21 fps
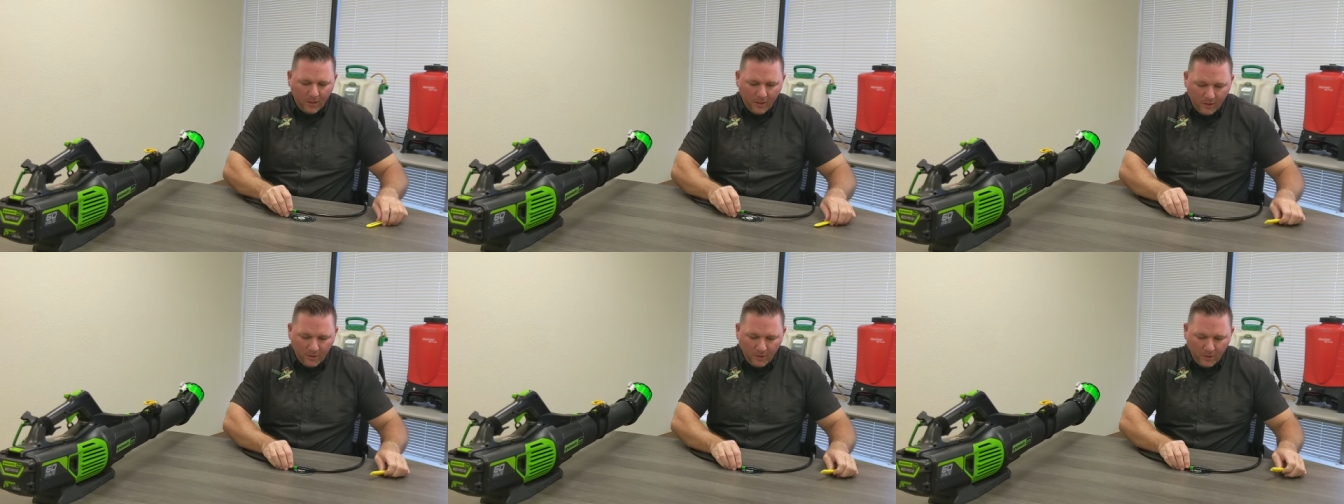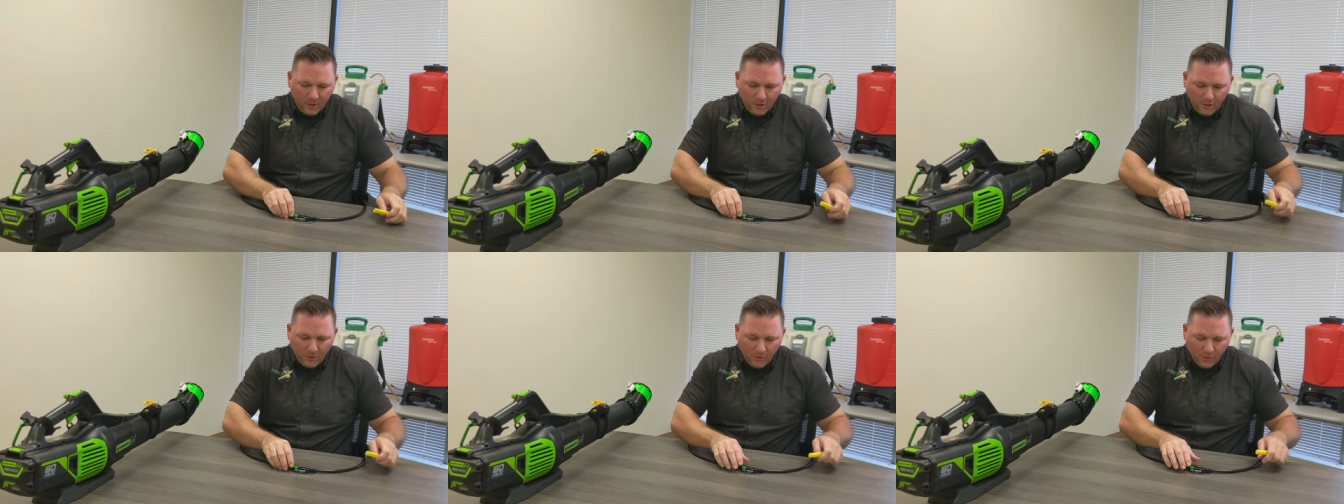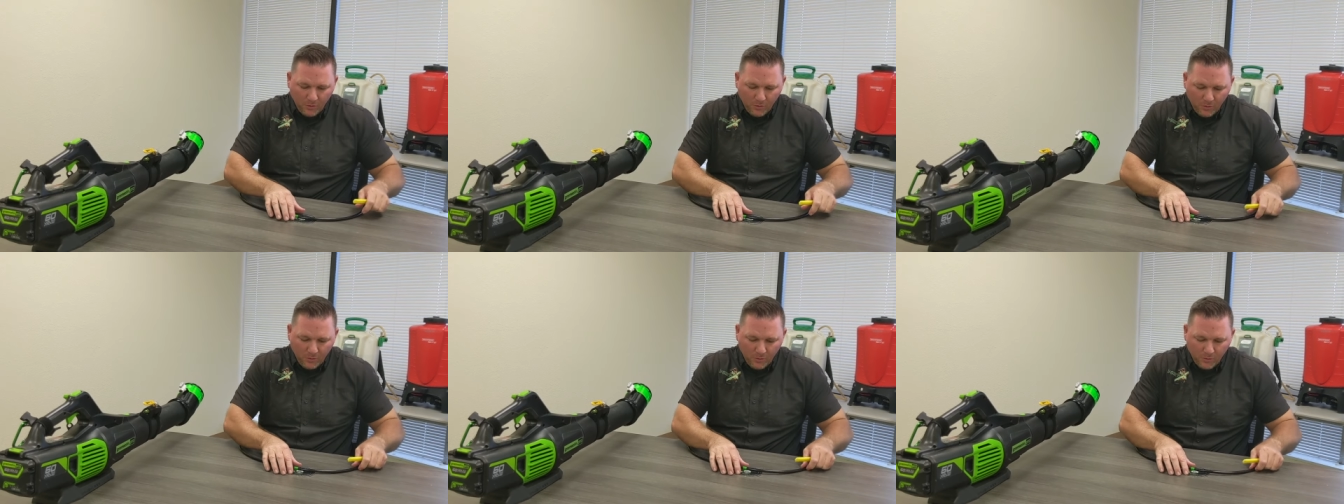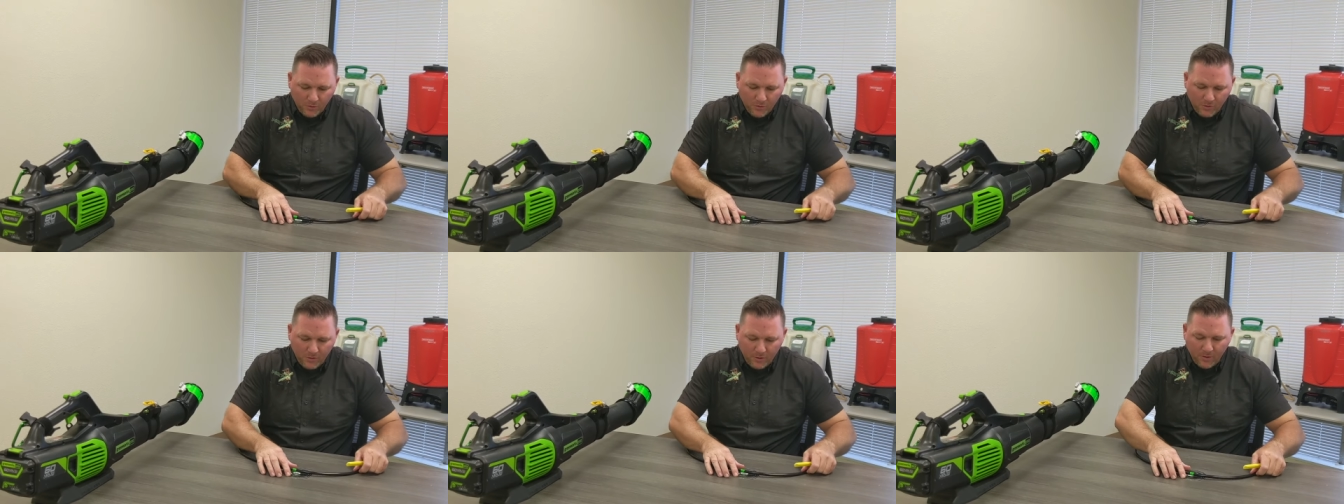You could
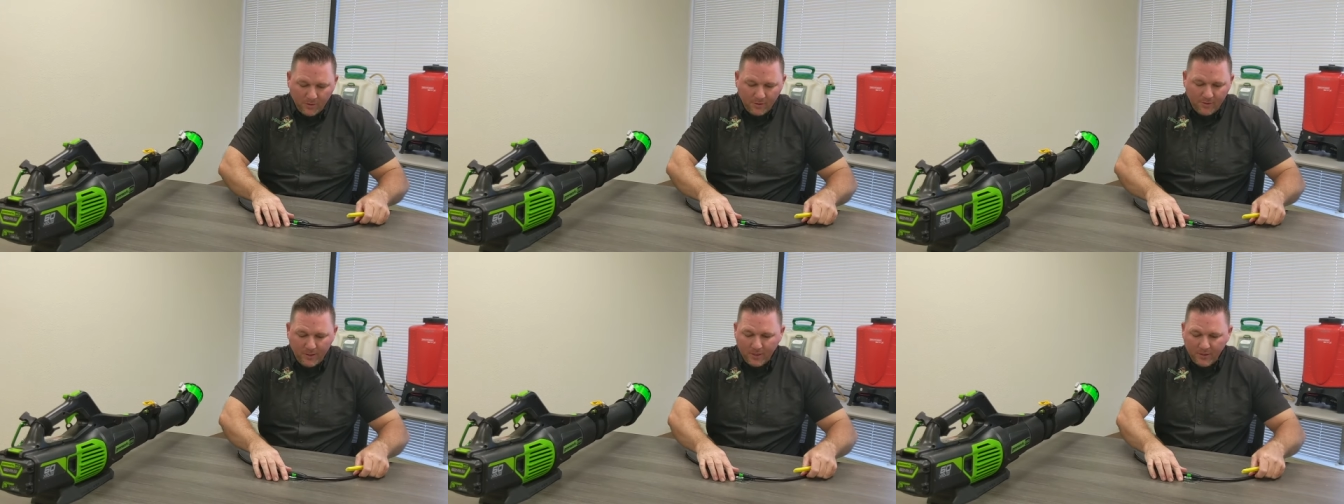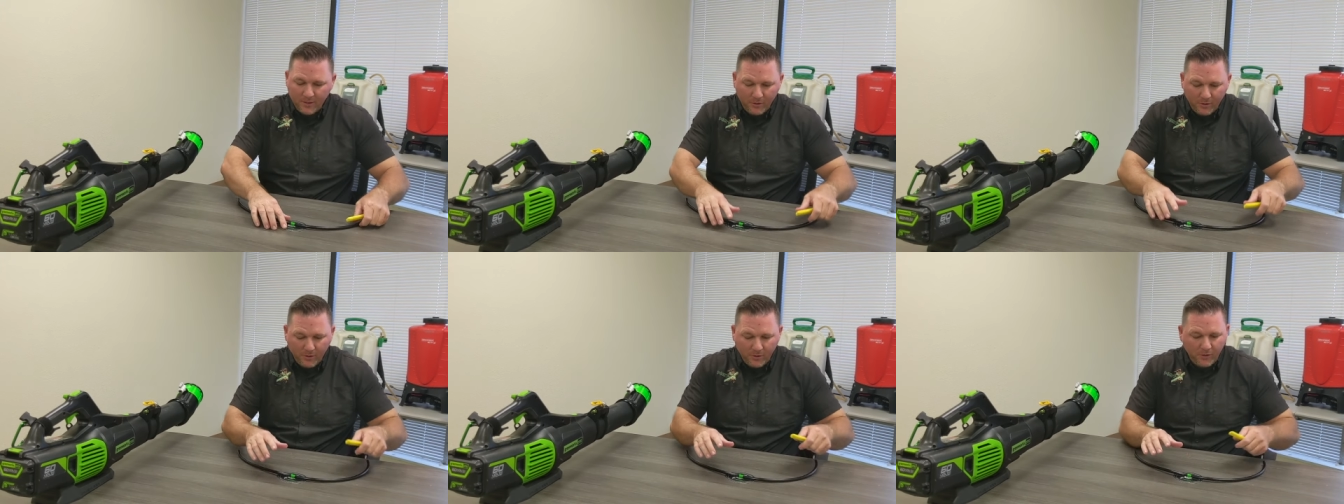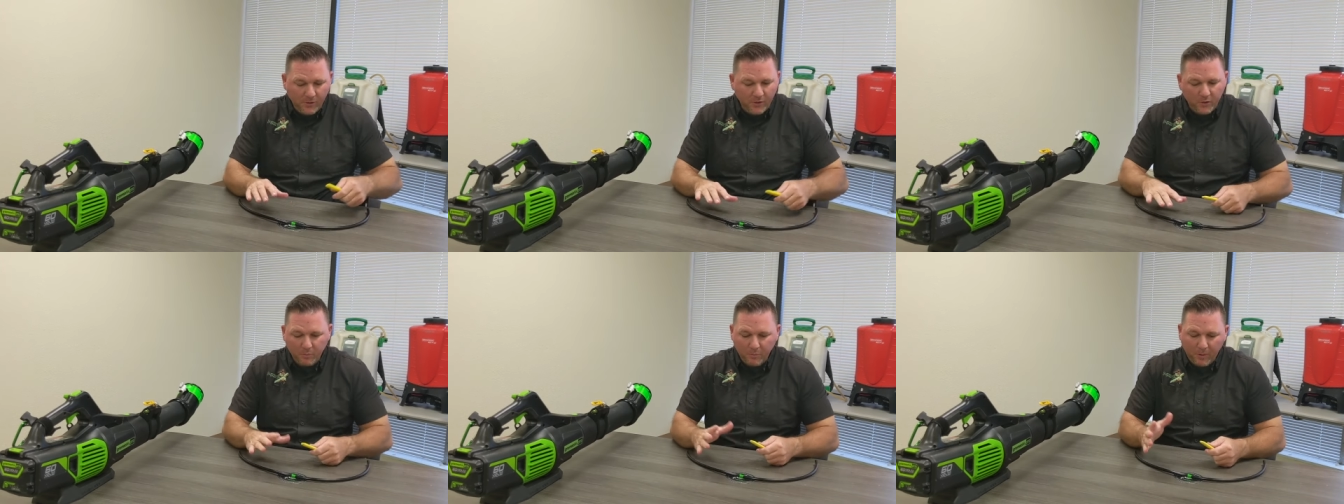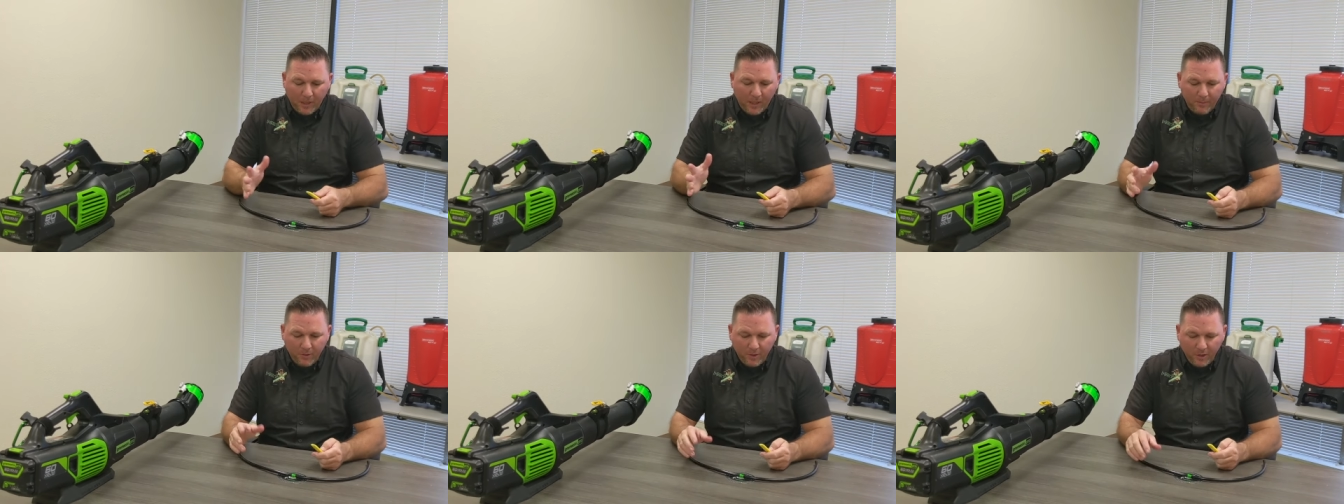use scissors,
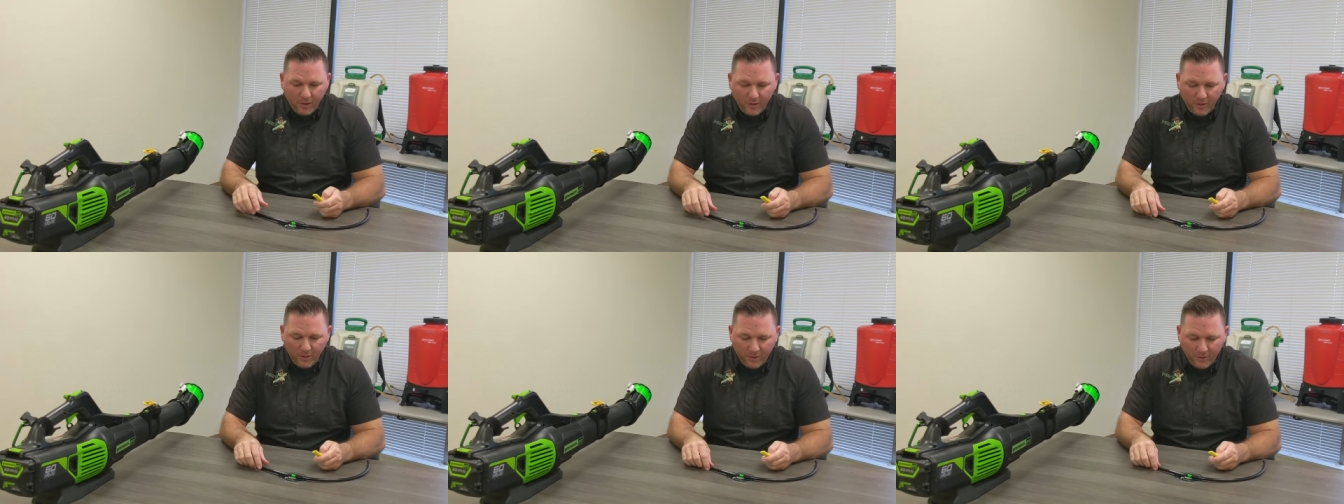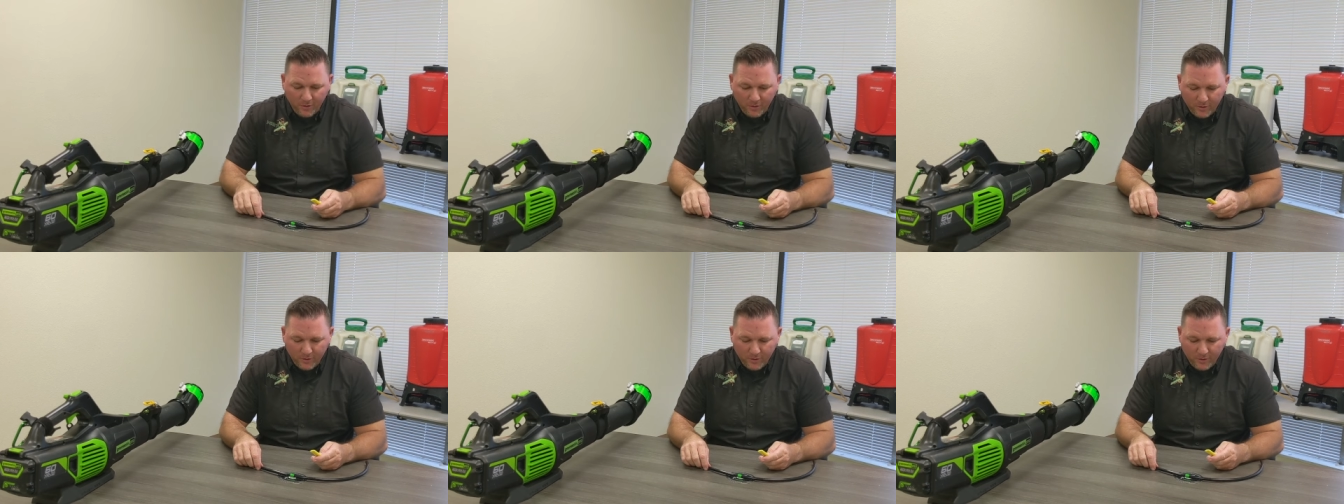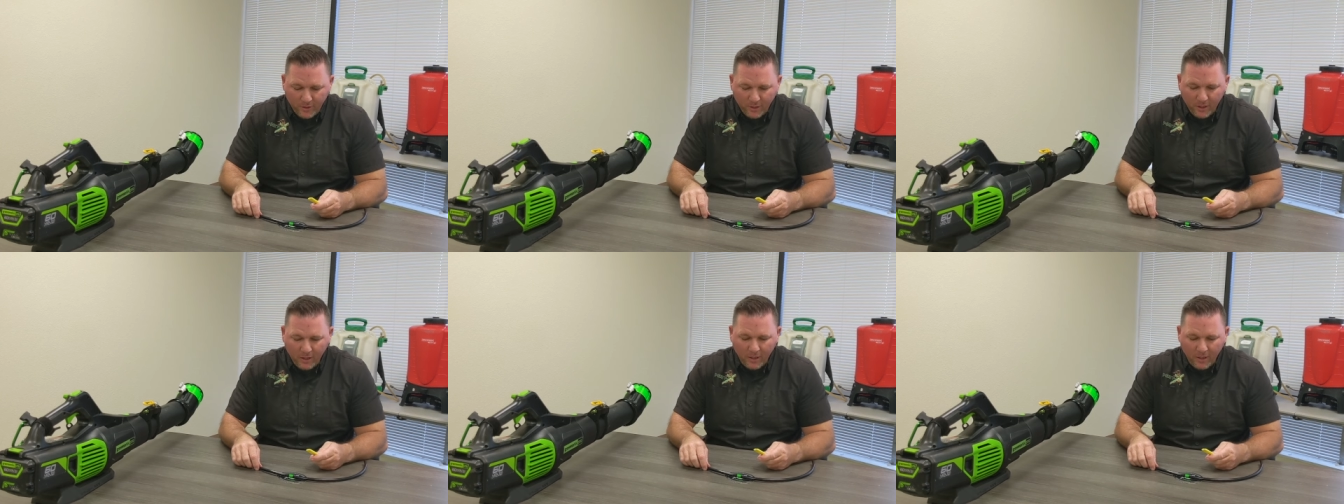pipe cutters.